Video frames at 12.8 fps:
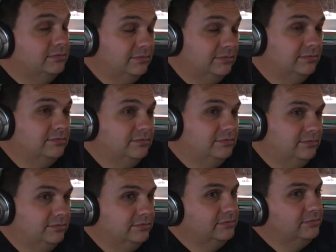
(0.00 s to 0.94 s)

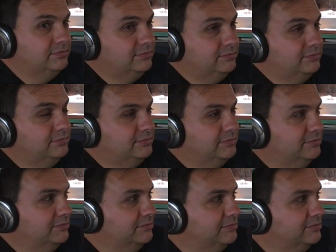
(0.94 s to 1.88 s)

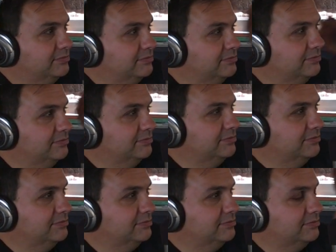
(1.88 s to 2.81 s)

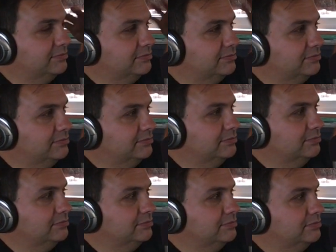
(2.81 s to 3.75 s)

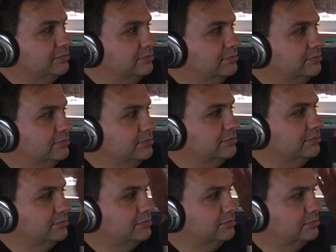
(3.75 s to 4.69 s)

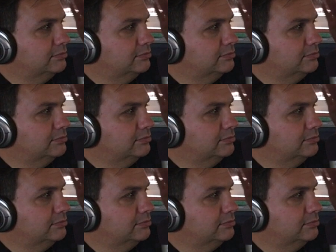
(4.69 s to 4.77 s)
This person isn't speaking.